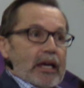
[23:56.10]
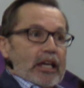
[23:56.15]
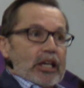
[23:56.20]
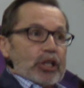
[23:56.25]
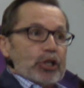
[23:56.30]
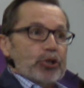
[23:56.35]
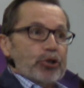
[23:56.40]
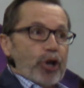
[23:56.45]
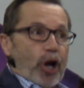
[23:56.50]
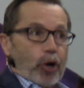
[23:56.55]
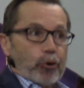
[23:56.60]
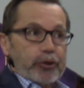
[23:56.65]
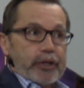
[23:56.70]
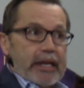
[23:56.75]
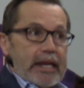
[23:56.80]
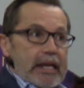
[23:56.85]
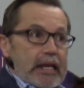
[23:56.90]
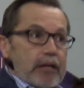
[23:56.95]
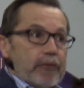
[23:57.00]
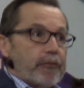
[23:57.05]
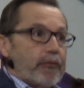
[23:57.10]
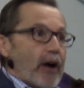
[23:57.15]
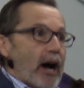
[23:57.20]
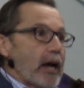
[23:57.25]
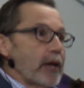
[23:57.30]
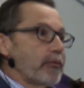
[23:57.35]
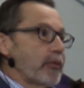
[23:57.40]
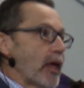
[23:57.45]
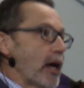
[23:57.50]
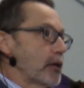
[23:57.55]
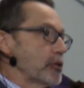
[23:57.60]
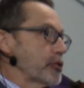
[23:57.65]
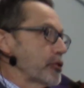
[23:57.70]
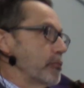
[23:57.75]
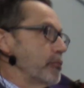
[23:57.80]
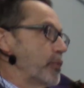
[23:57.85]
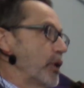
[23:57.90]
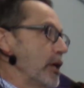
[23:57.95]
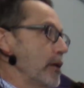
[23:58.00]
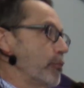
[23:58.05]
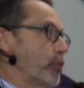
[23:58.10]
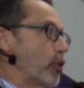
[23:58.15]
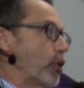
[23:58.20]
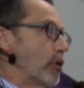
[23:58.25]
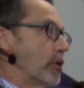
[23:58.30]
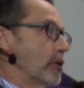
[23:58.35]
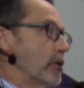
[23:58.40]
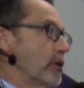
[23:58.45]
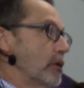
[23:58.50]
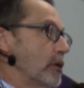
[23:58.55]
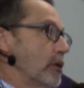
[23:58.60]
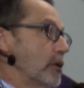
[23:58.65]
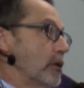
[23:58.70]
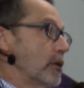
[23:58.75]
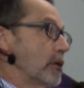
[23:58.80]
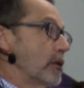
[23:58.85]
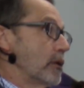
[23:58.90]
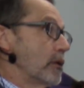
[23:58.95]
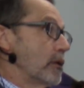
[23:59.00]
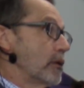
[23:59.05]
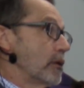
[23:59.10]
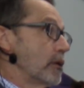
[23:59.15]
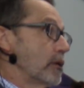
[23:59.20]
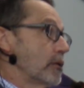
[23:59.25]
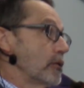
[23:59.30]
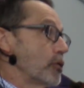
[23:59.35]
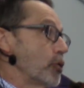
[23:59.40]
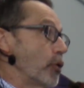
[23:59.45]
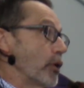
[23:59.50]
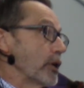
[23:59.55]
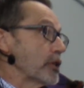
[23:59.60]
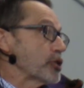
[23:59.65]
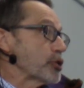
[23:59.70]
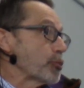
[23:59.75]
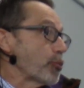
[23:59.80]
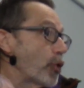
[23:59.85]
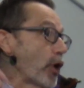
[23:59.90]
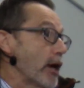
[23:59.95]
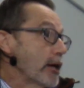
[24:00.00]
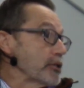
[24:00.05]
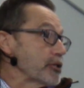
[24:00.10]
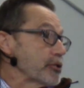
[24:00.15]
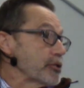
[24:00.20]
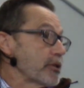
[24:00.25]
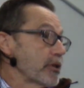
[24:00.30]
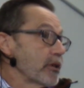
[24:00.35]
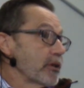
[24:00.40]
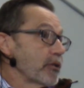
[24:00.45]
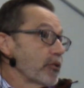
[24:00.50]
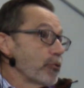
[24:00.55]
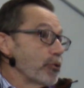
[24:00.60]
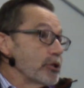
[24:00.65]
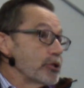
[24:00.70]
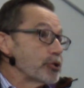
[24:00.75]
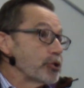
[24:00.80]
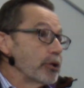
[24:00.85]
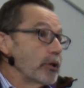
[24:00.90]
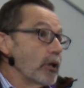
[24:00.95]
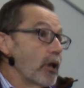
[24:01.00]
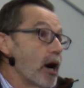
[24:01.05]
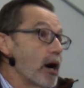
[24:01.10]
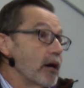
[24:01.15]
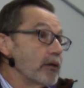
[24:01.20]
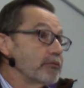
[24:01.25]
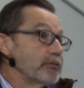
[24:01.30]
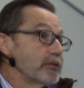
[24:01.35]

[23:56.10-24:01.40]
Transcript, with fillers: You don't need 5,000 people to express Christian love.